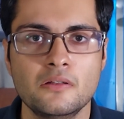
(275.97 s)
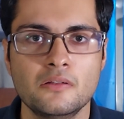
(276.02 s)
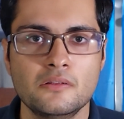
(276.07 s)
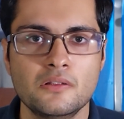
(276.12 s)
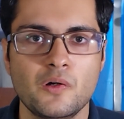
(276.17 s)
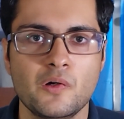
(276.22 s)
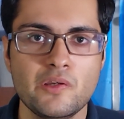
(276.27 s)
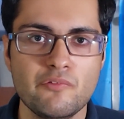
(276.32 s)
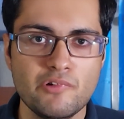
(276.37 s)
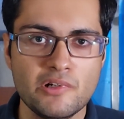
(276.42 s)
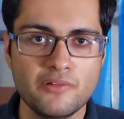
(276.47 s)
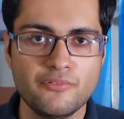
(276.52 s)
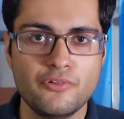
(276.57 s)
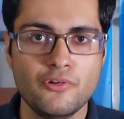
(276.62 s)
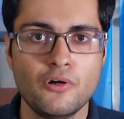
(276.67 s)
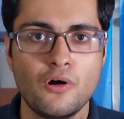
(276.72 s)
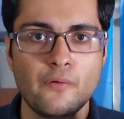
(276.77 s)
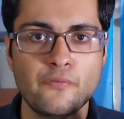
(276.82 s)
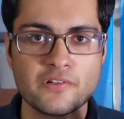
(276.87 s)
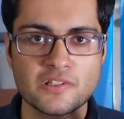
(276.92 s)
Now even if
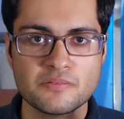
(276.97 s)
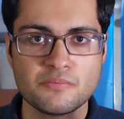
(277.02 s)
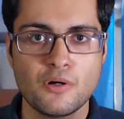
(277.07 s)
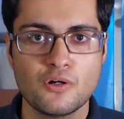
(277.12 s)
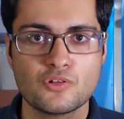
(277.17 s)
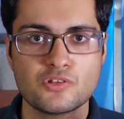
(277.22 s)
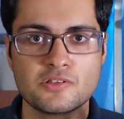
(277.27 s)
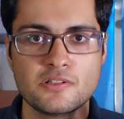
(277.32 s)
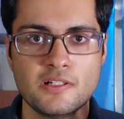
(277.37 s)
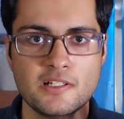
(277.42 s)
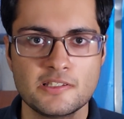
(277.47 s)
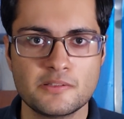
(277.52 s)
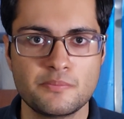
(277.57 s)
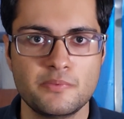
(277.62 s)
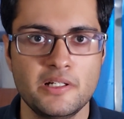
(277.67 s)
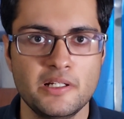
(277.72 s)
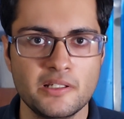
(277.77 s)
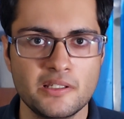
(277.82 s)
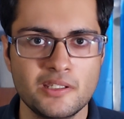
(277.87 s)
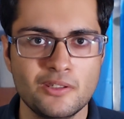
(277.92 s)
your office mouse does
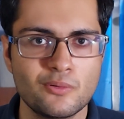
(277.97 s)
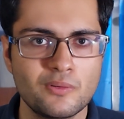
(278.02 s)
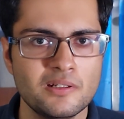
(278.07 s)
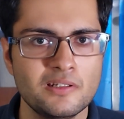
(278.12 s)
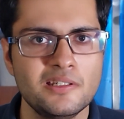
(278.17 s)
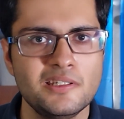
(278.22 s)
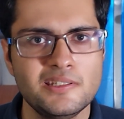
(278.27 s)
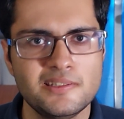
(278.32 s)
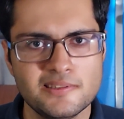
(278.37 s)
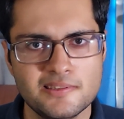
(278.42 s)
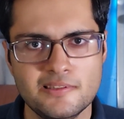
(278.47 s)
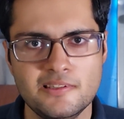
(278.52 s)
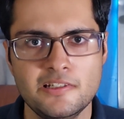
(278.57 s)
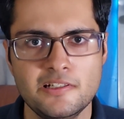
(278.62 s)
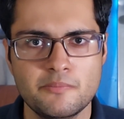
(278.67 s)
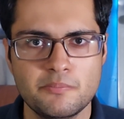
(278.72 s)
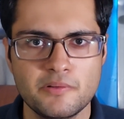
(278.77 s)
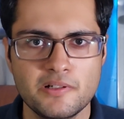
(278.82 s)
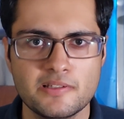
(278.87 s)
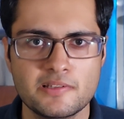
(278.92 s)
break, you can easily
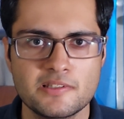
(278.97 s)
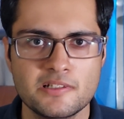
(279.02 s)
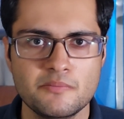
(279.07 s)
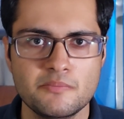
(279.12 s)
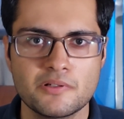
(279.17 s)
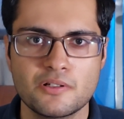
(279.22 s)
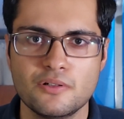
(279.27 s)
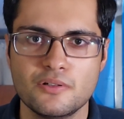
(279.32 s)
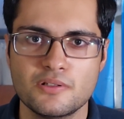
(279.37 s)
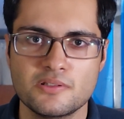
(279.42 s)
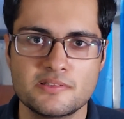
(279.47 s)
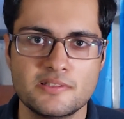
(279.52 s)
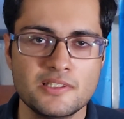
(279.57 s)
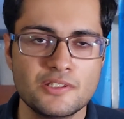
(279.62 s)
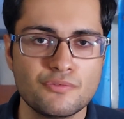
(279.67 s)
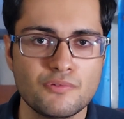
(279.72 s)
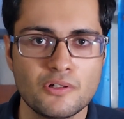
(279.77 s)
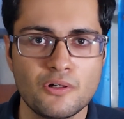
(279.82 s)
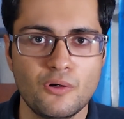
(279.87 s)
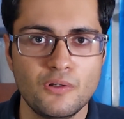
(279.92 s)
replace it because this
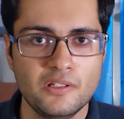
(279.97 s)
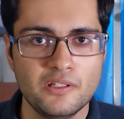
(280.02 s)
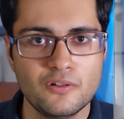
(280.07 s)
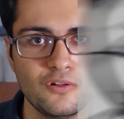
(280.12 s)
one only